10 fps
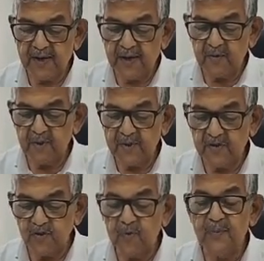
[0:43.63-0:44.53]
I would
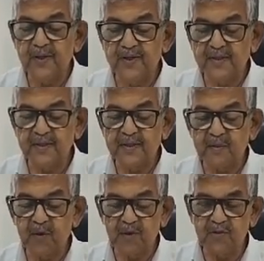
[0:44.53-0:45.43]
assume that the
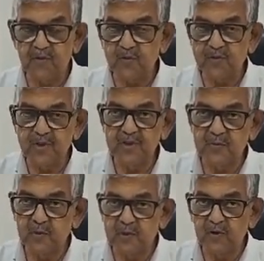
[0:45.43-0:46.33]
bodies would be disposed